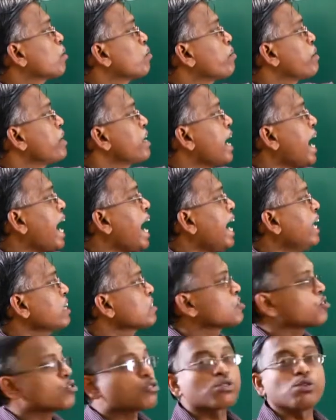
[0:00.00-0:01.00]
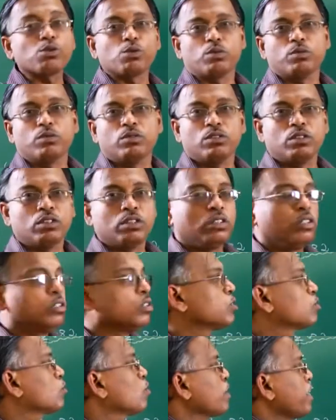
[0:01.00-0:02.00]
b as two.
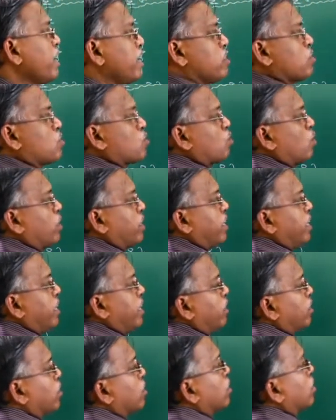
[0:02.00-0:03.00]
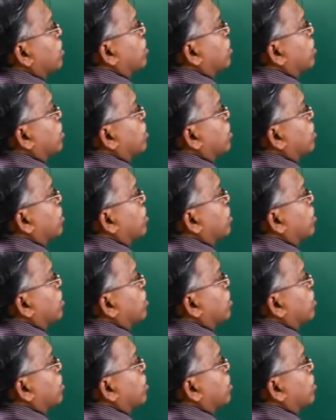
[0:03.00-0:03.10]
So a square